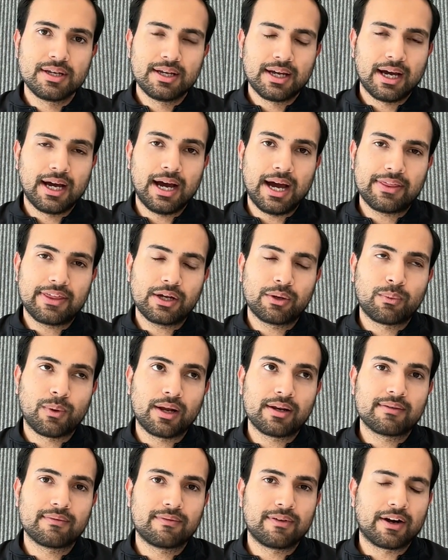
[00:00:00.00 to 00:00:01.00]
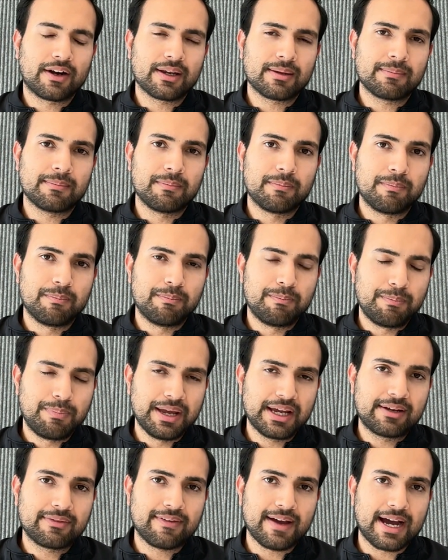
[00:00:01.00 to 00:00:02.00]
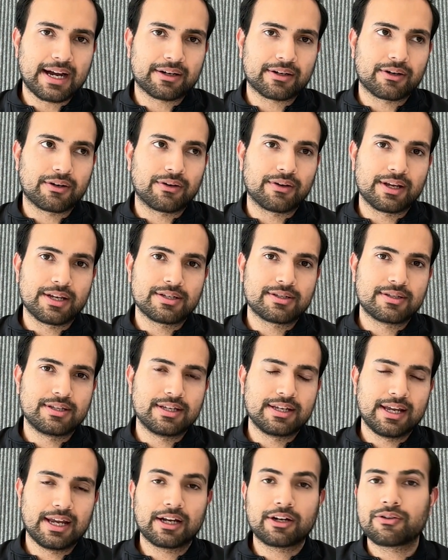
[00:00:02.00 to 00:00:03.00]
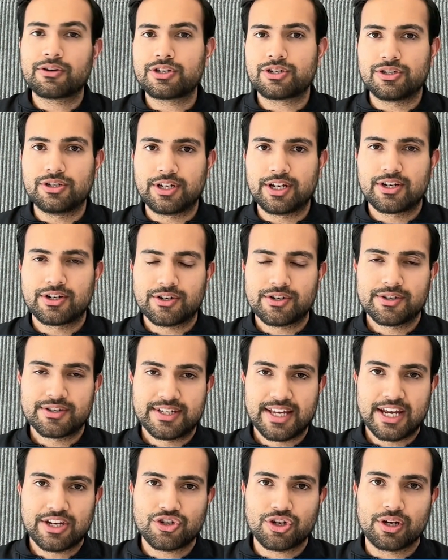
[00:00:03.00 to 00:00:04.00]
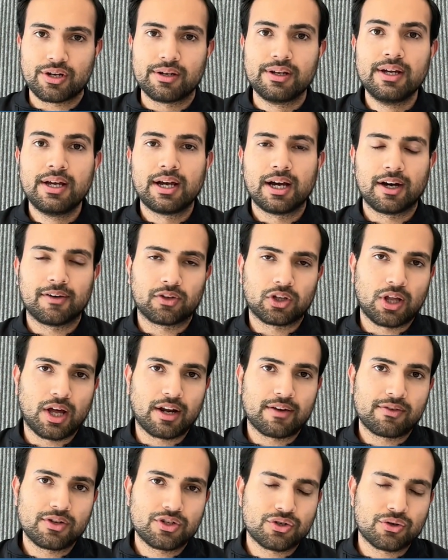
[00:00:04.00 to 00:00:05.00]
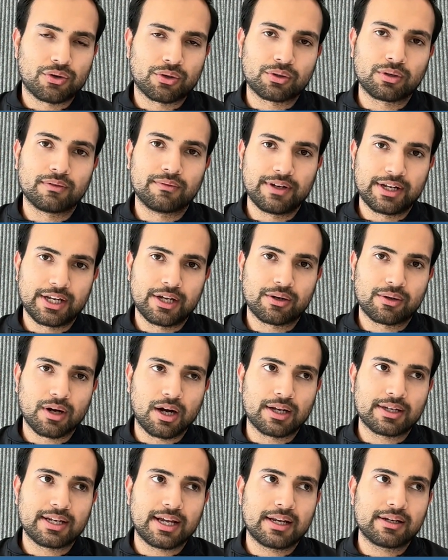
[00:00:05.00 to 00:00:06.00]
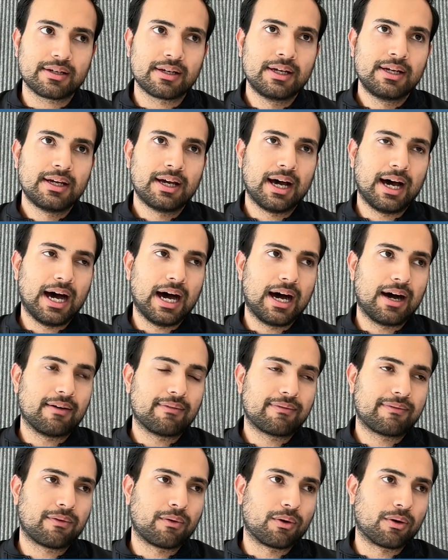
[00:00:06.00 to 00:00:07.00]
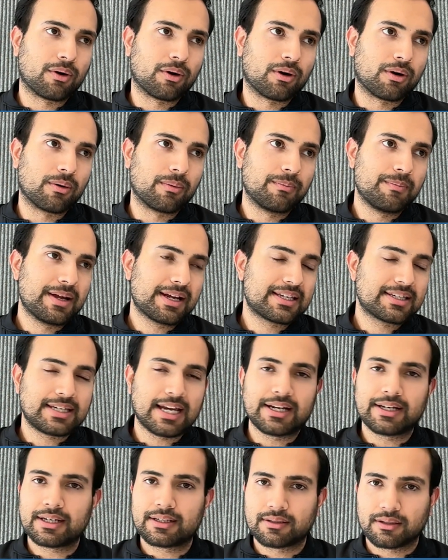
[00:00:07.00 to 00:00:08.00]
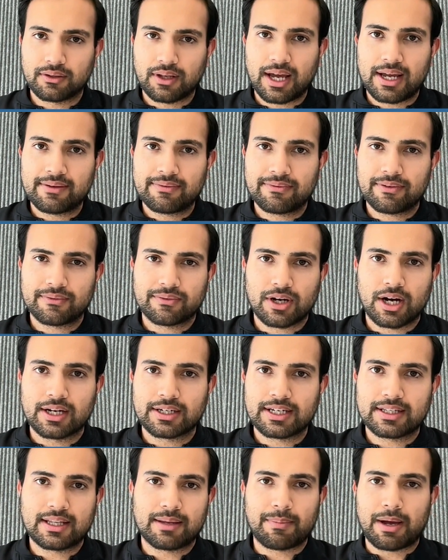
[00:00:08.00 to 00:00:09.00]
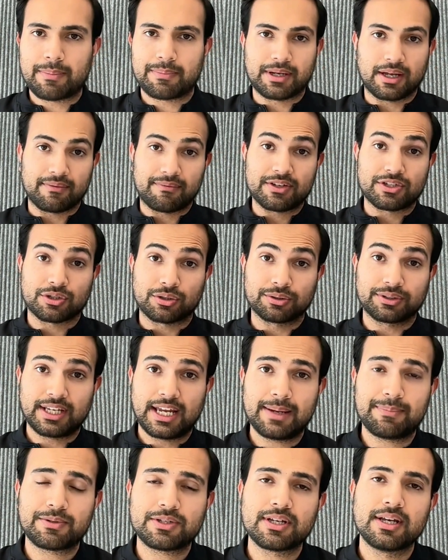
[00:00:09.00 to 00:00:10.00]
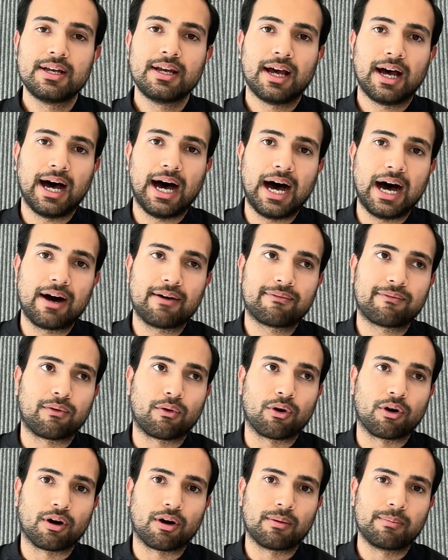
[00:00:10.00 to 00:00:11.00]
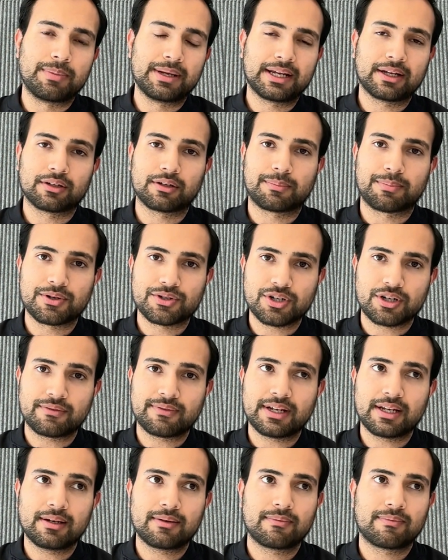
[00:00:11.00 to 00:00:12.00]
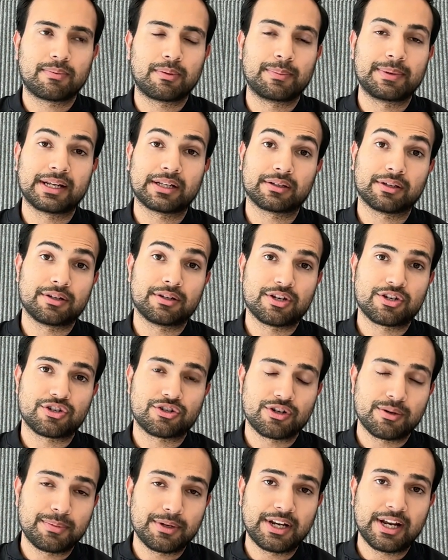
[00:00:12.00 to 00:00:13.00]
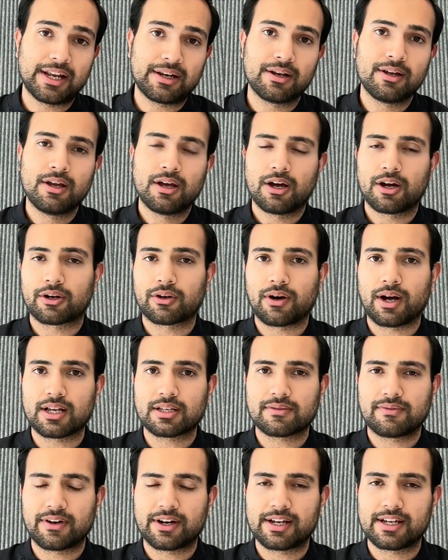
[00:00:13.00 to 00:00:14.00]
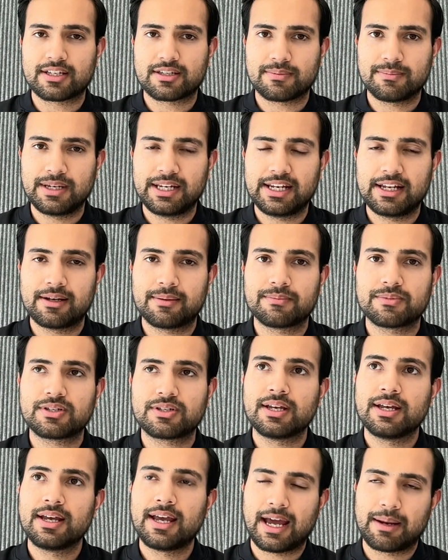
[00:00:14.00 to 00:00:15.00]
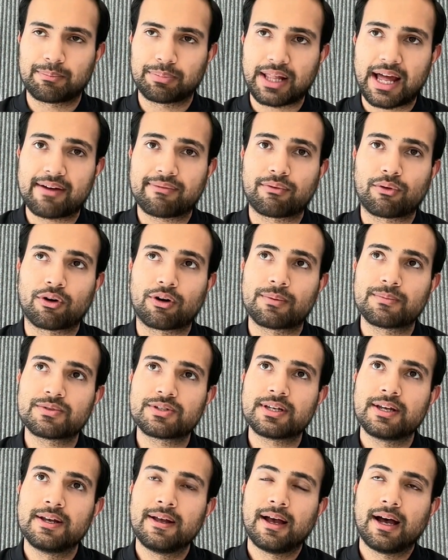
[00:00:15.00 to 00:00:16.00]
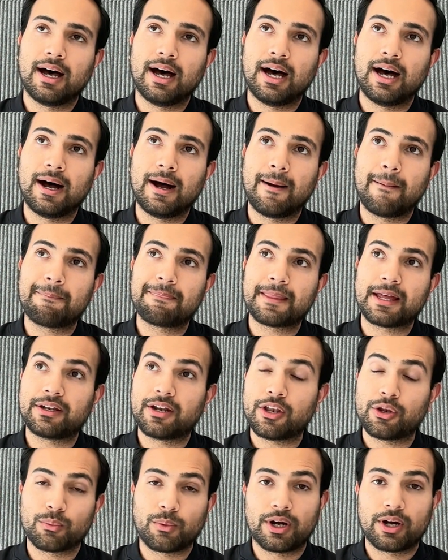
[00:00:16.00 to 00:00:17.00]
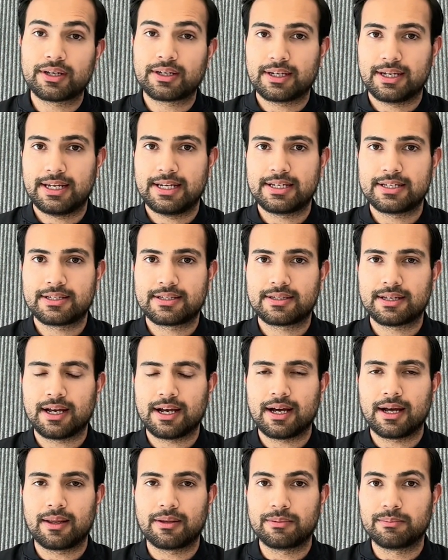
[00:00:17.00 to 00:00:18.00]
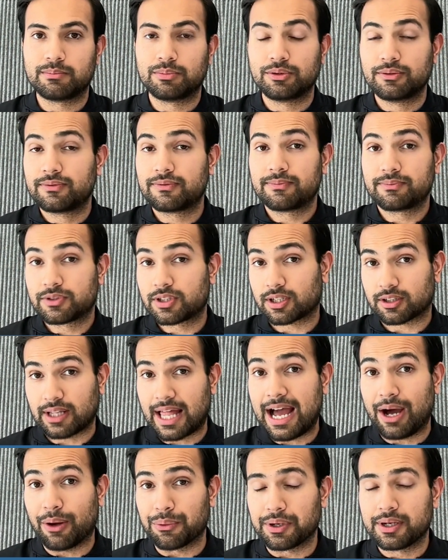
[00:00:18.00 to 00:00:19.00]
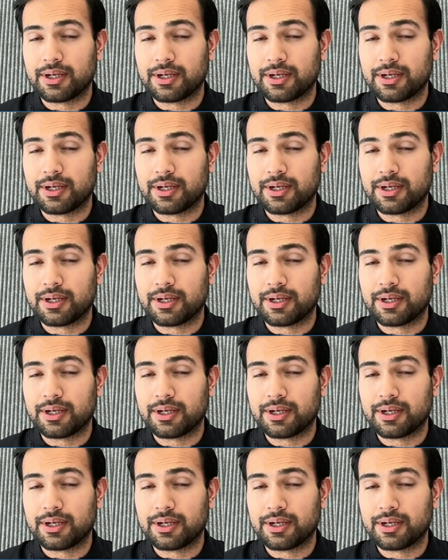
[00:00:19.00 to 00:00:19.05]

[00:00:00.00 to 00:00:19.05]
Uh, I think one very big factor is the increased digitization of a lot of historical video content uh, for extending the life of content that might be on physical tapes, uh, for being able to preserve it, for being able to distribute it across various mediums and platforms. Uh, another one is uh, move to cloud.